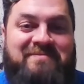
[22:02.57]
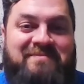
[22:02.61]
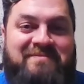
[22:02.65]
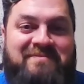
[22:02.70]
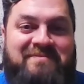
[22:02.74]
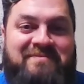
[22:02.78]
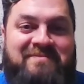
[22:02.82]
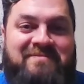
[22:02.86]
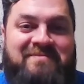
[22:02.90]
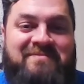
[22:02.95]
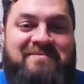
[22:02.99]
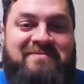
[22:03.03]

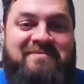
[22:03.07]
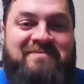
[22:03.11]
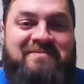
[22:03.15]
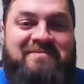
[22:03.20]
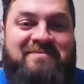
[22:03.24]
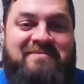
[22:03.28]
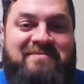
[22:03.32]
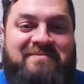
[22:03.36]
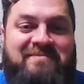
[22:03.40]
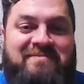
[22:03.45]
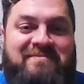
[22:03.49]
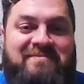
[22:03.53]

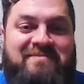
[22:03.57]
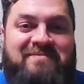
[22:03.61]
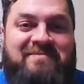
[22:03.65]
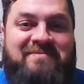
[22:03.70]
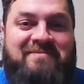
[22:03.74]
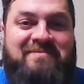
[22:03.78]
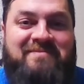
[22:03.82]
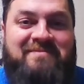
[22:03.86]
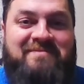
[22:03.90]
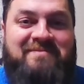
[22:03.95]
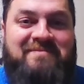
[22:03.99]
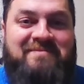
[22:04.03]

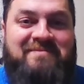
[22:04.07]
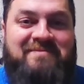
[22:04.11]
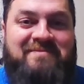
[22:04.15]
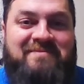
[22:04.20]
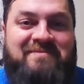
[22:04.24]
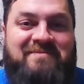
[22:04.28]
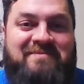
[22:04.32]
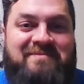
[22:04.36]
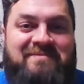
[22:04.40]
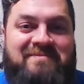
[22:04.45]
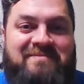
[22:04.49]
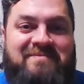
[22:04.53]

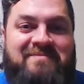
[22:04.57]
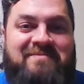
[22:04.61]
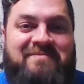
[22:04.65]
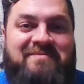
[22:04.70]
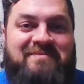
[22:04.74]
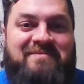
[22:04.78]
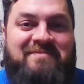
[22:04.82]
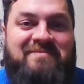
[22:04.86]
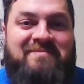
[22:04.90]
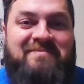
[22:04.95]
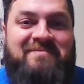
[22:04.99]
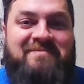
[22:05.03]

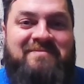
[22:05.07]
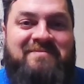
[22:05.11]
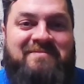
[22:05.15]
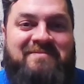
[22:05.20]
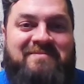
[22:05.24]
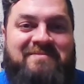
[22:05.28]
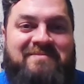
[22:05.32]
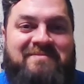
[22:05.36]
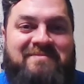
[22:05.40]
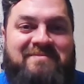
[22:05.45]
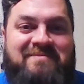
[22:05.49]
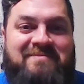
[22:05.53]

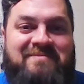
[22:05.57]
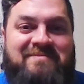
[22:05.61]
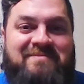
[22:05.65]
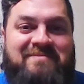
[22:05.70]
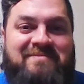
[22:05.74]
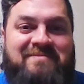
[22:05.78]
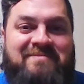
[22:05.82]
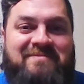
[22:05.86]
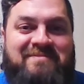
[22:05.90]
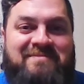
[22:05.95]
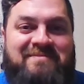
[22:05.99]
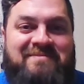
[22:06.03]

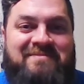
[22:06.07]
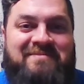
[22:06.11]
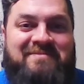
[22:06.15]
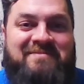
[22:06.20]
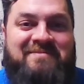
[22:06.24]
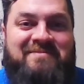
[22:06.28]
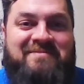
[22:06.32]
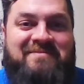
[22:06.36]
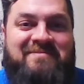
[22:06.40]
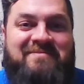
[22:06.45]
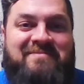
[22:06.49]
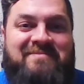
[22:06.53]

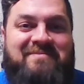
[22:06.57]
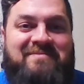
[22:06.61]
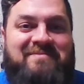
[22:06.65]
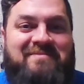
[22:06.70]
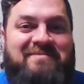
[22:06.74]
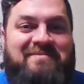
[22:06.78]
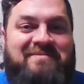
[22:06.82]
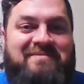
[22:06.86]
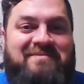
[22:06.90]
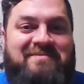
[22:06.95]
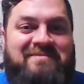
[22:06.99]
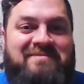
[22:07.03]

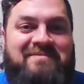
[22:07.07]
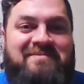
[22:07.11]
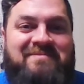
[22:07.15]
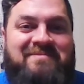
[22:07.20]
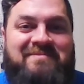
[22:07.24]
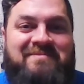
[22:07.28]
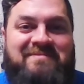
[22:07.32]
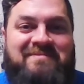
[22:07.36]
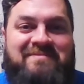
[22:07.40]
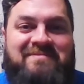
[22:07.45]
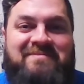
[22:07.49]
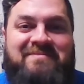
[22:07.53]

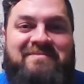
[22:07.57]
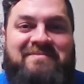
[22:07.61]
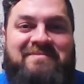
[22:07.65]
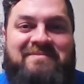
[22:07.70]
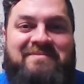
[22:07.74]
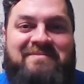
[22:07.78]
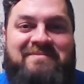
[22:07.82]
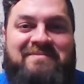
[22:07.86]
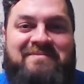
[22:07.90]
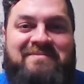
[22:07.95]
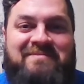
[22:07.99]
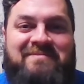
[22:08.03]

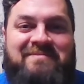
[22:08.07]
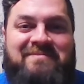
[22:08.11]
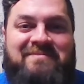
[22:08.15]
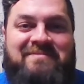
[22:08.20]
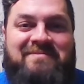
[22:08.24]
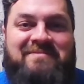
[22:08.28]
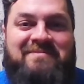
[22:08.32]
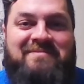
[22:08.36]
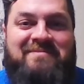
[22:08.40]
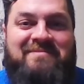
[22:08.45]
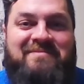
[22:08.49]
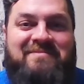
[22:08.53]

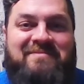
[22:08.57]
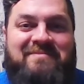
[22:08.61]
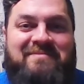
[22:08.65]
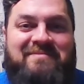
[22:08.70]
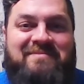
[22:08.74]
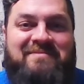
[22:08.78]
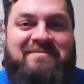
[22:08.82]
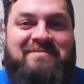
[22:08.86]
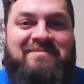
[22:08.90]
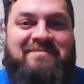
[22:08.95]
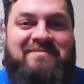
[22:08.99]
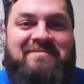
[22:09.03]

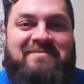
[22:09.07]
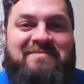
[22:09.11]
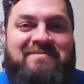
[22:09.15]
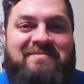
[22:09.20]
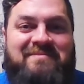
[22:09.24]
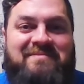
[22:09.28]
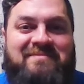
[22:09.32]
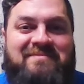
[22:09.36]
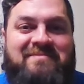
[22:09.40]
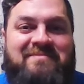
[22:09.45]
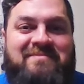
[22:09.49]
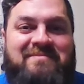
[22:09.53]

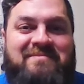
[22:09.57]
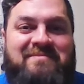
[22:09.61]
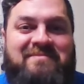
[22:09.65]
(silent)